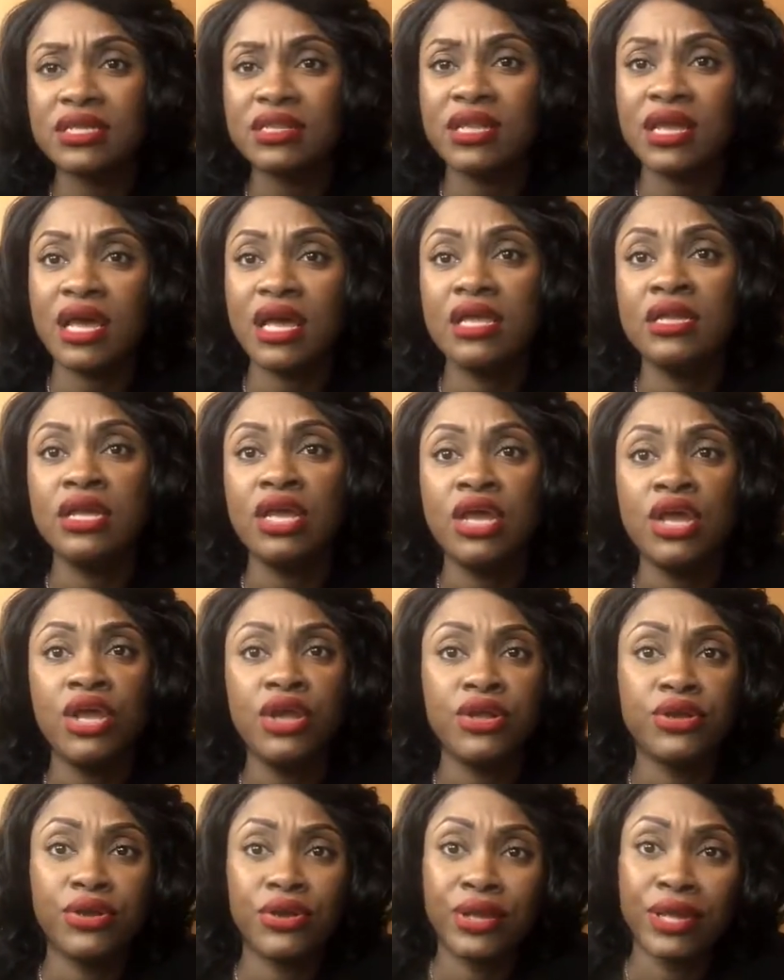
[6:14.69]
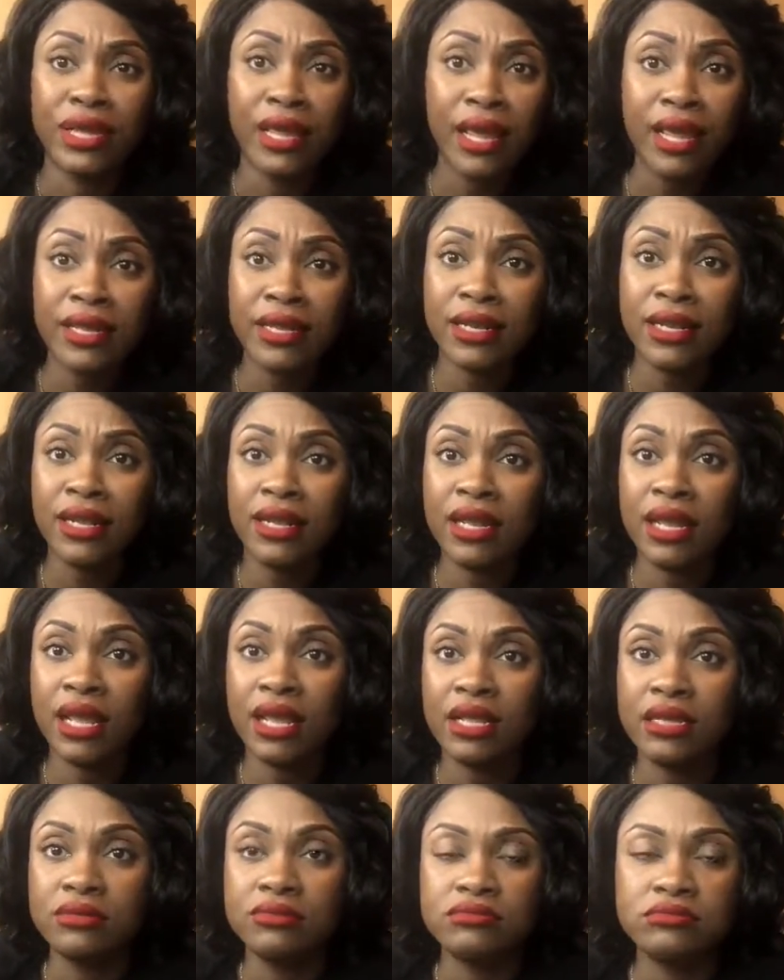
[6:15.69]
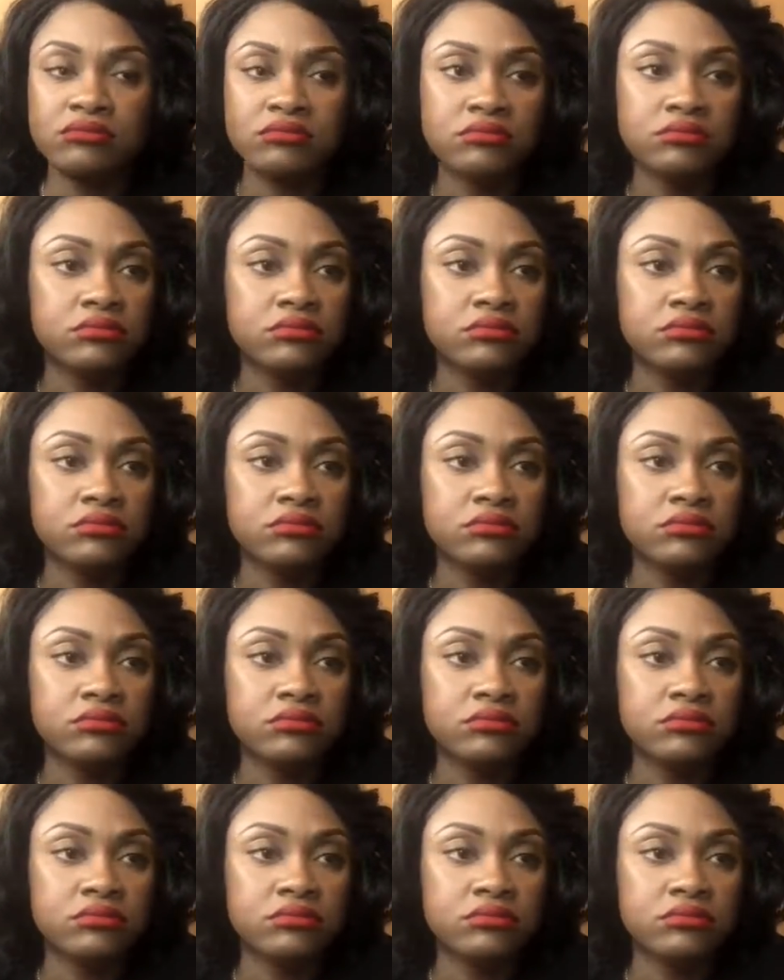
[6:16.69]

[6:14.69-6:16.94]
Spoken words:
and that you're getting it and